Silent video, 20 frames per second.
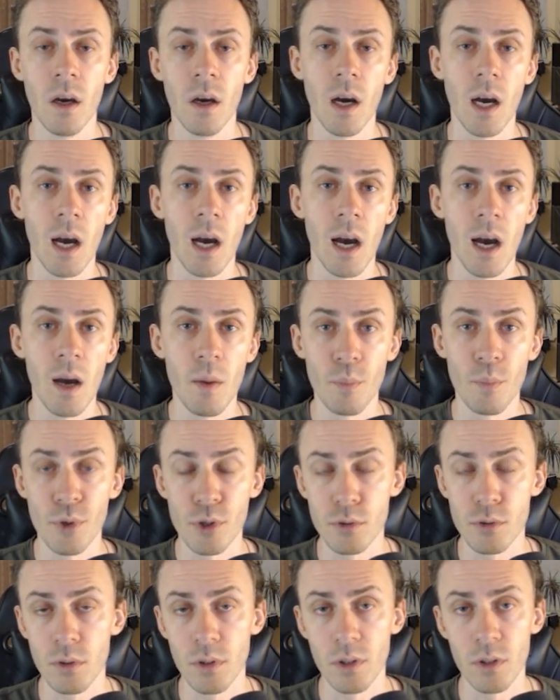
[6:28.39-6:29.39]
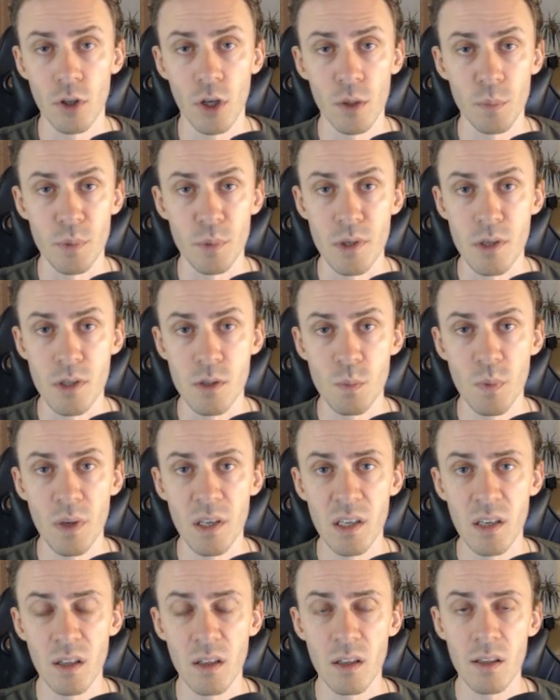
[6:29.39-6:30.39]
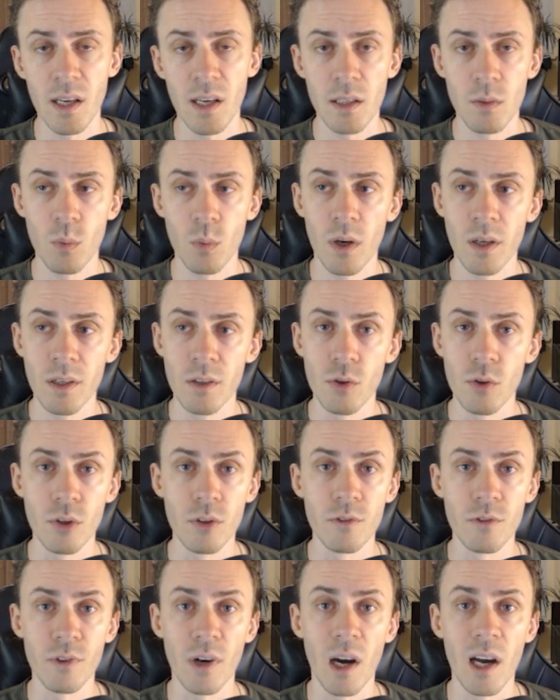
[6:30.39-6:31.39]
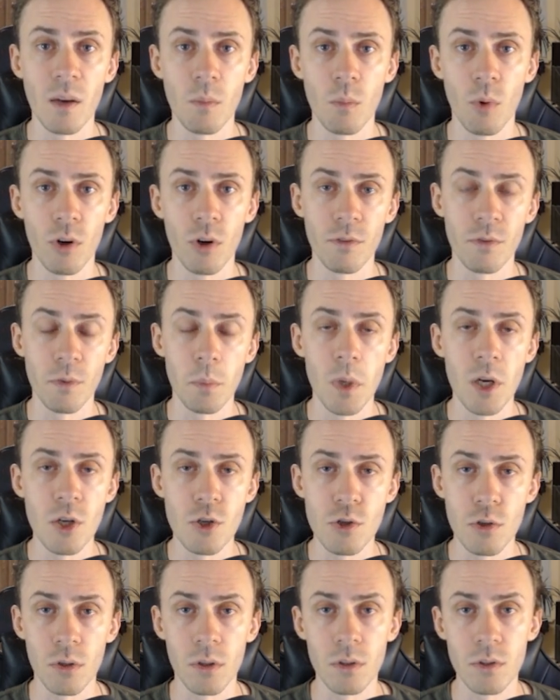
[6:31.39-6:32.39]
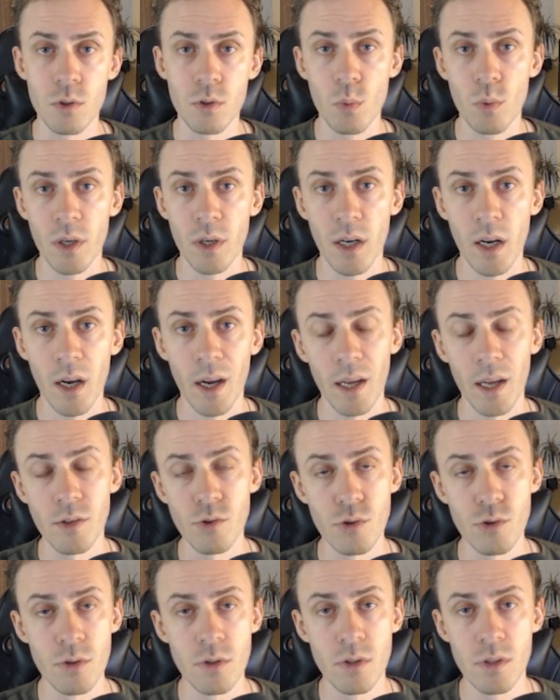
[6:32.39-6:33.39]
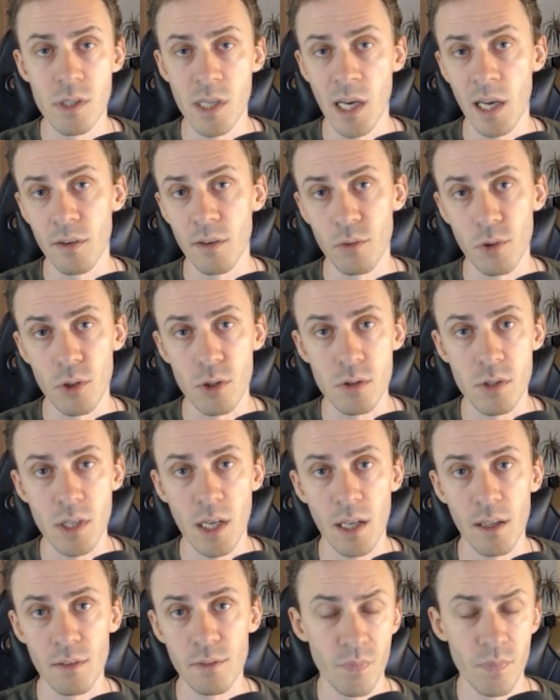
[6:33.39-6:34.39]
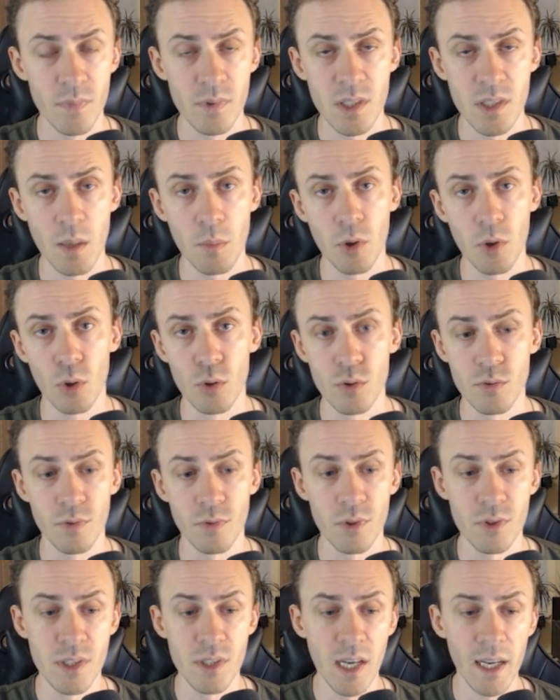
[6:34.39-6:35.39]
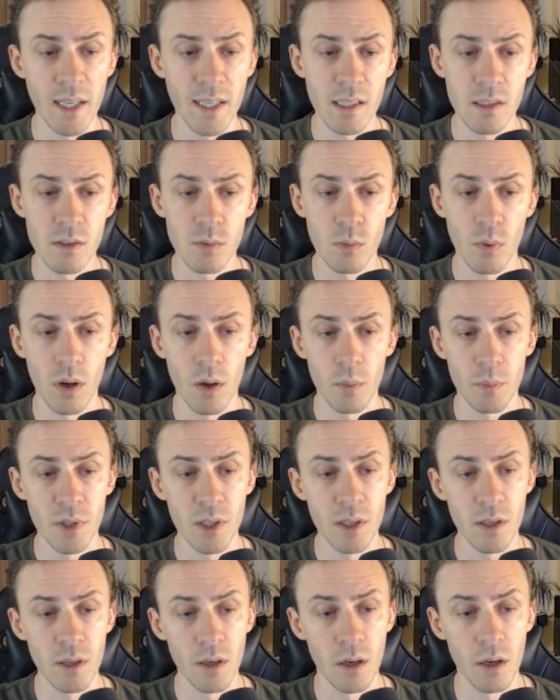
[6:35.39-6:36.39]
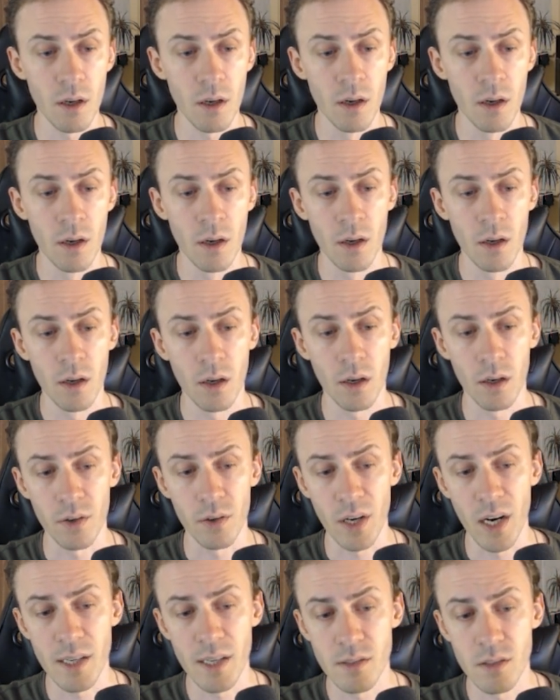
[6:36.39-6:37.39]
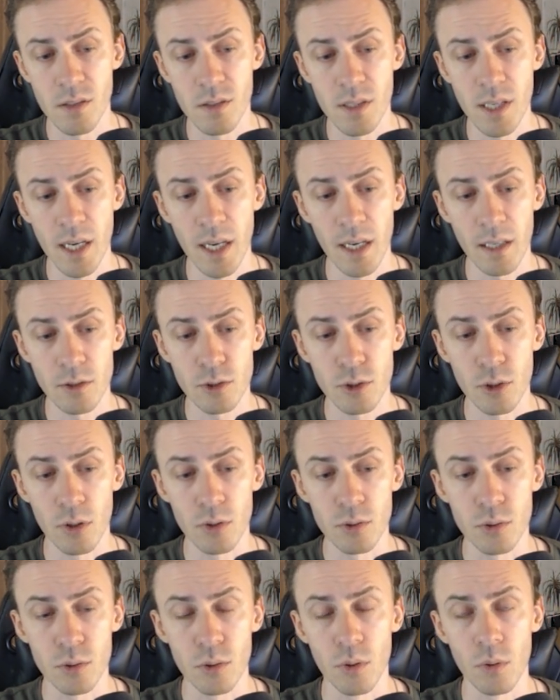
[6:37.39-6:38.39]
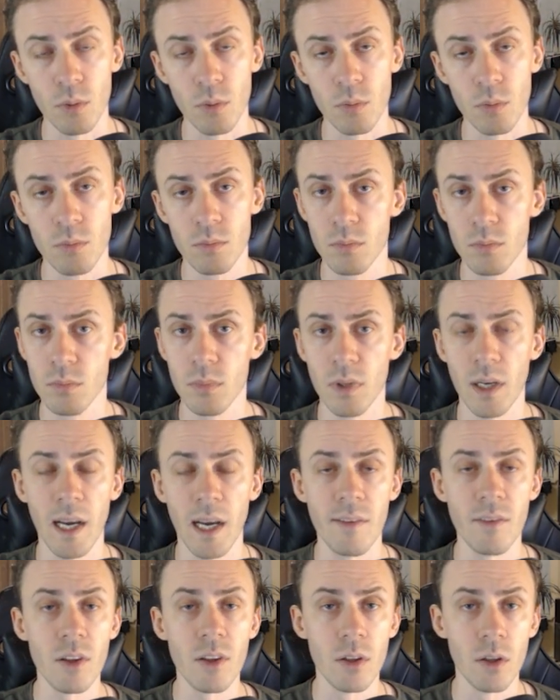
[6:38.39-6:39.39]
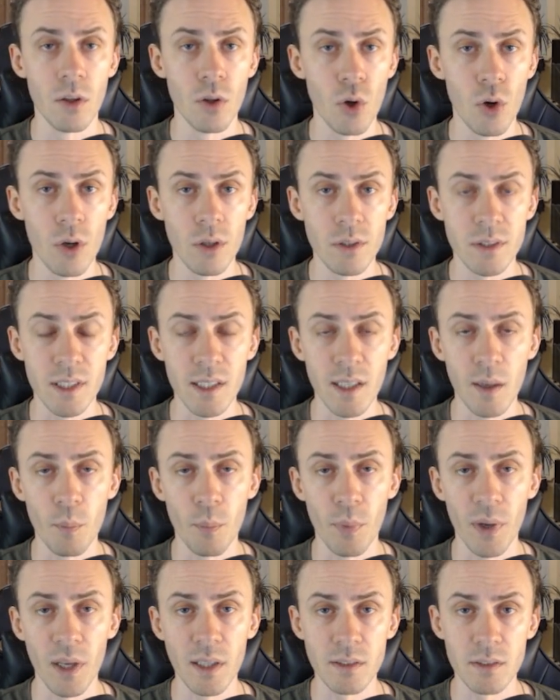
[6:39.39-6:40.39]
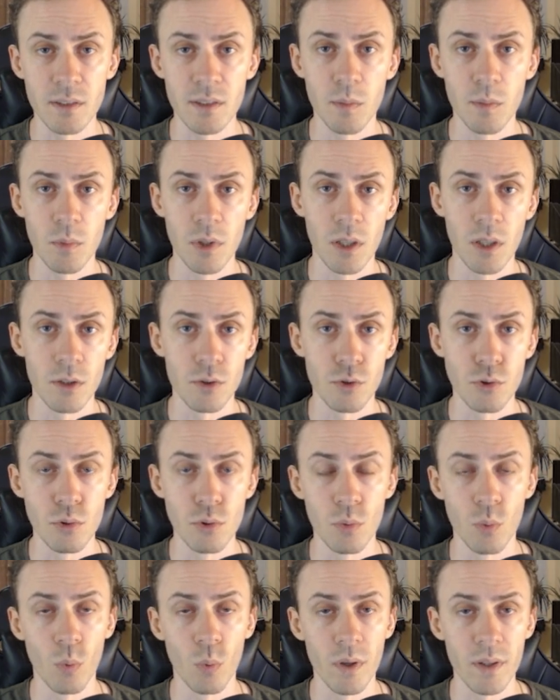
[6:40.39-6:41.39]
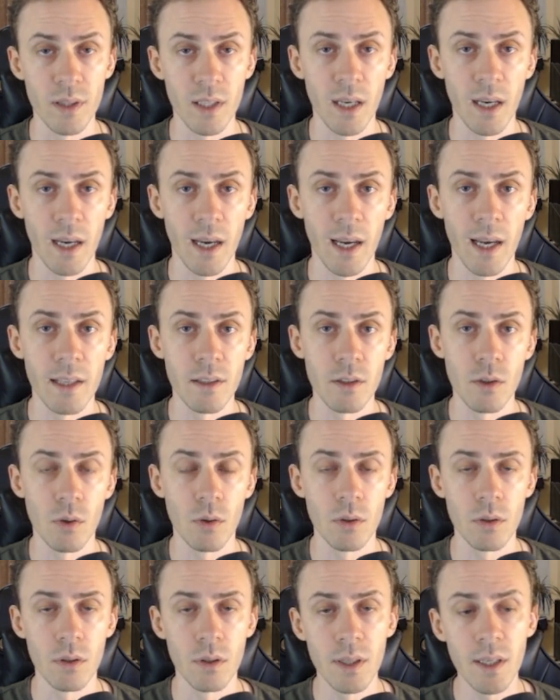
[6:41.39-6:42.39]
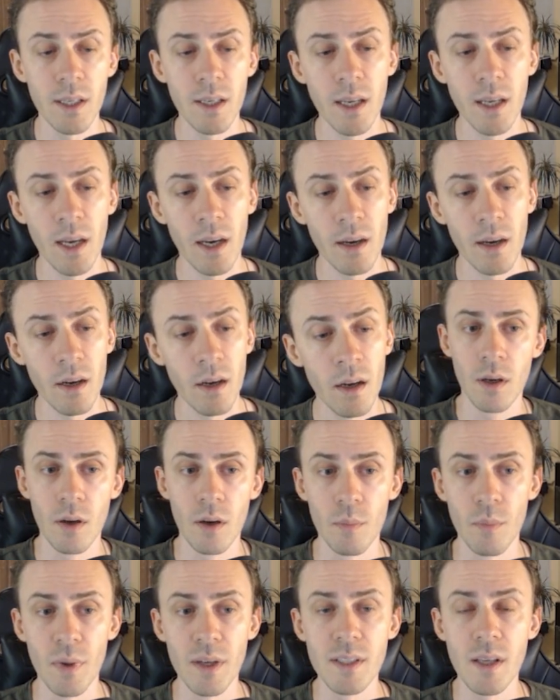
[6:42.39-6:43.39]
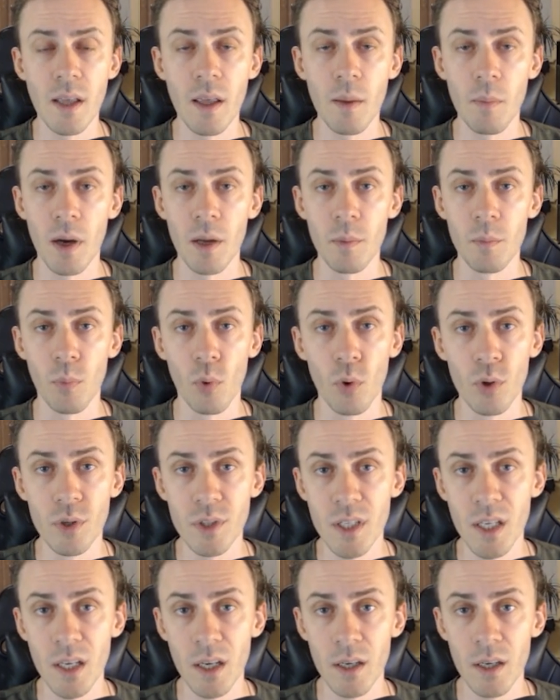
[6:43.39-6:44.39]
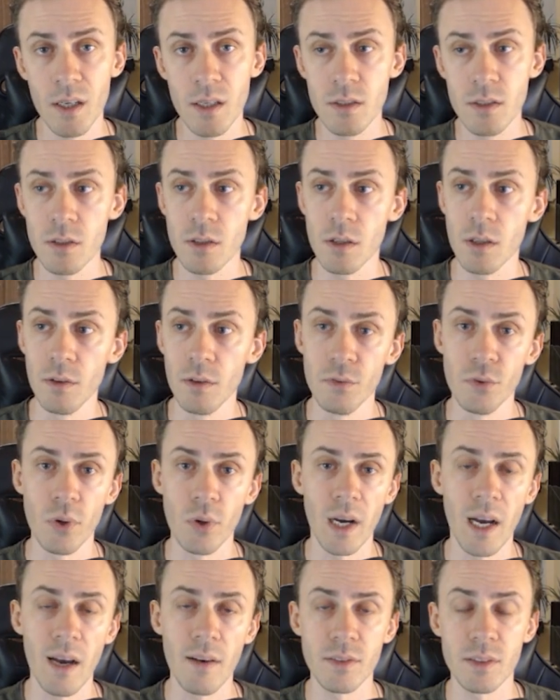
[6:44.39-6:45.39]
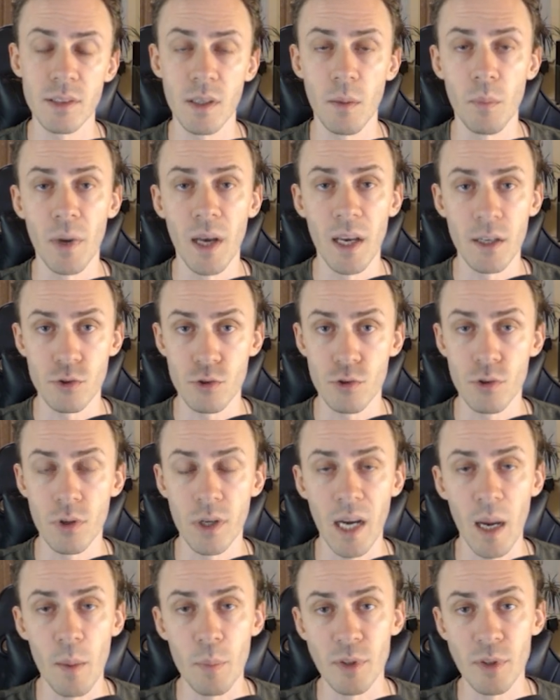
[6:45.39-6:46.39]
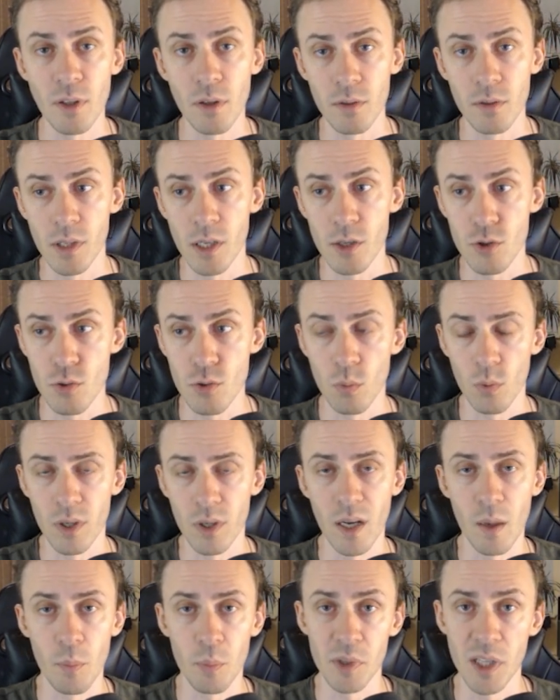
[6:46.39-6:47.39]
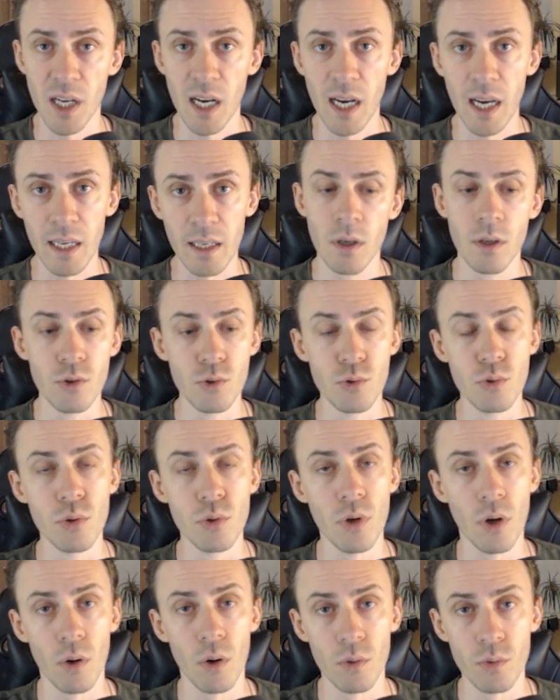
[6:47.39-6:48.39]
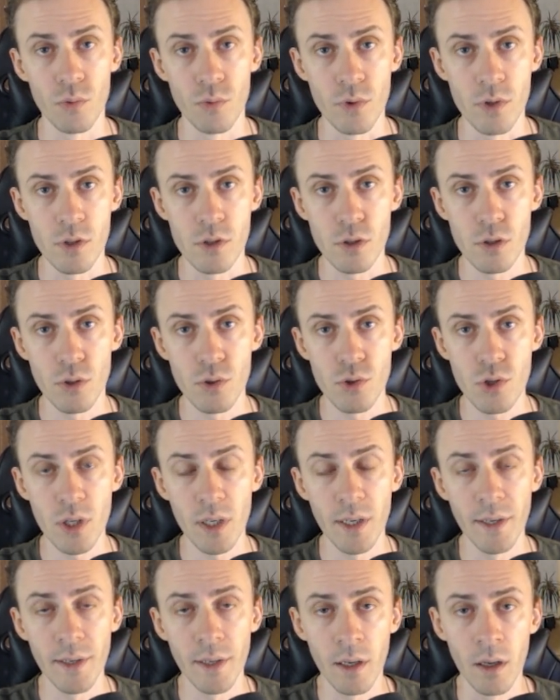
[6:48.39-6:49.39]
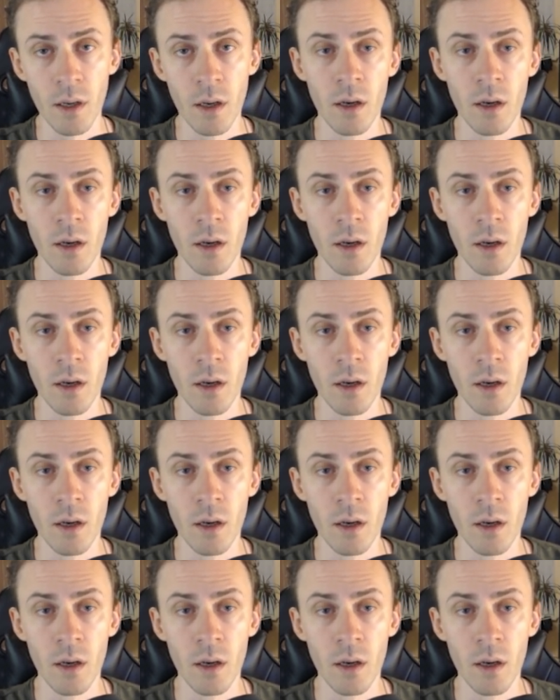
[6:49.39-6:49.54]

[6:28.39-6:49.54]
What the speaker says: I'm personally not participating in that one. You can find more information on Twitter and just decide for yourself. Same goes for Decky Swap here. Horizon Dex also having the loyalty campaign similar to what they had on Linea. Basically, my point here is if you have some extra capital that you want to apply, do your own research here.